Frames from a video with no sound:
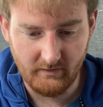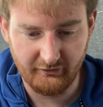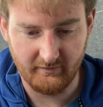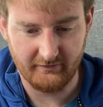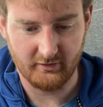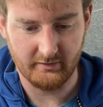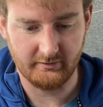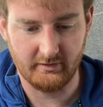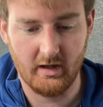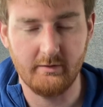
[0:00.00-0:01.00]
So that's got
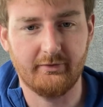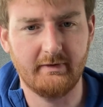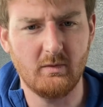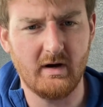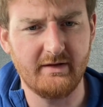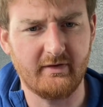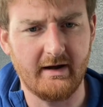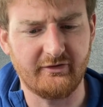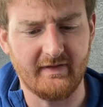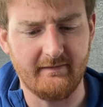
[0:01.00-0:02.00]
three wires
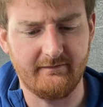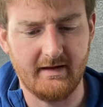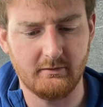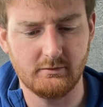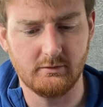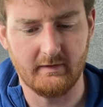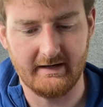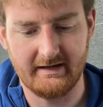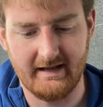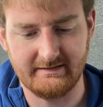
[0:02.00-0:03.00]
going to that ferrule or that
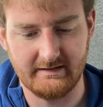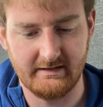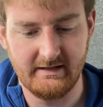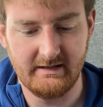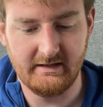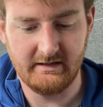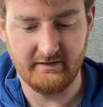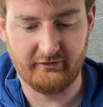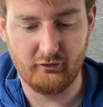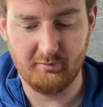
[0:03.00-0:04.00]
connector. The
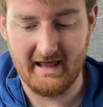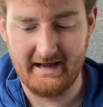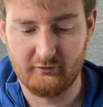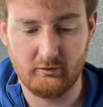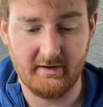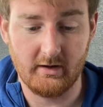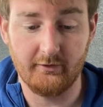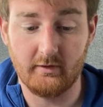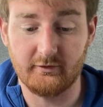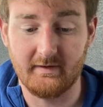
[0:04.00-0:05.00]
two blacks, one that
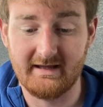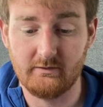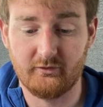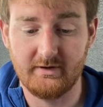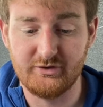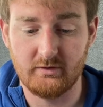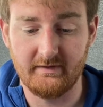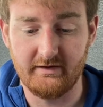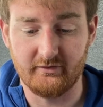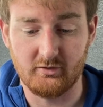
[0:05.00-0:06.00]
goes off to the kill switch, one
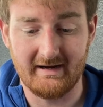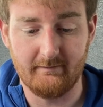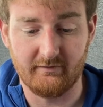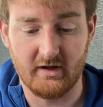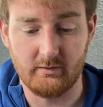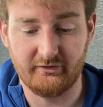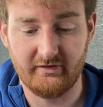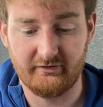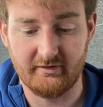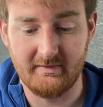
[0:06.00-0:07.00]
that is the ground for the whole
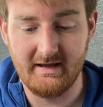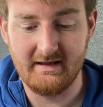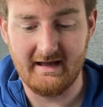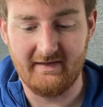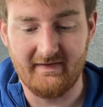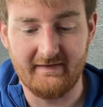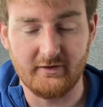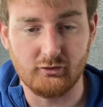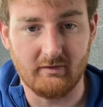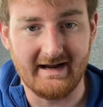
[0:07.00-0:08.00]
system, and then the
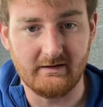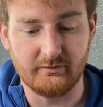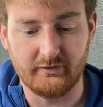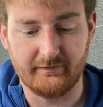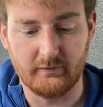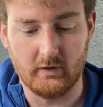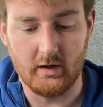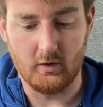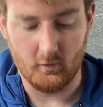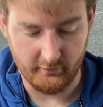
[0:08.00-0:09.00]
ground for
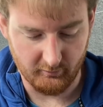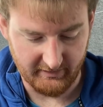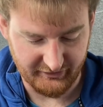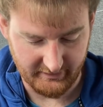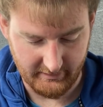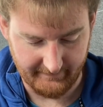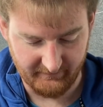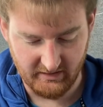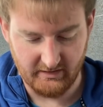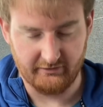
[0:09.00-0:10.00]
our oil pressure light.
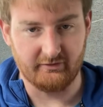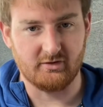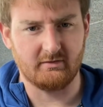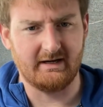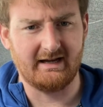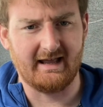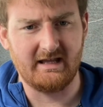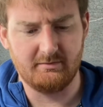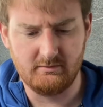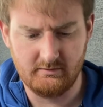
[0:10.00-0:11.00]
So the green
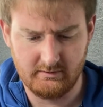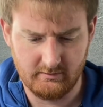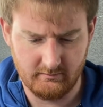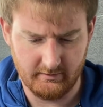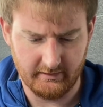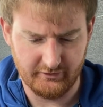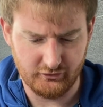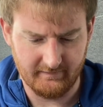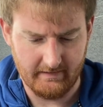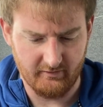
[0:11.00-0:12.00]
cable, we're going to
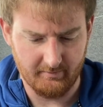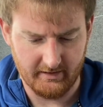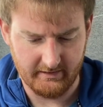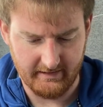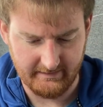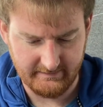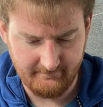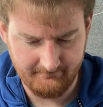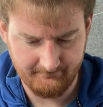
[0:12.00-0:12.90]
join out of the butt connector.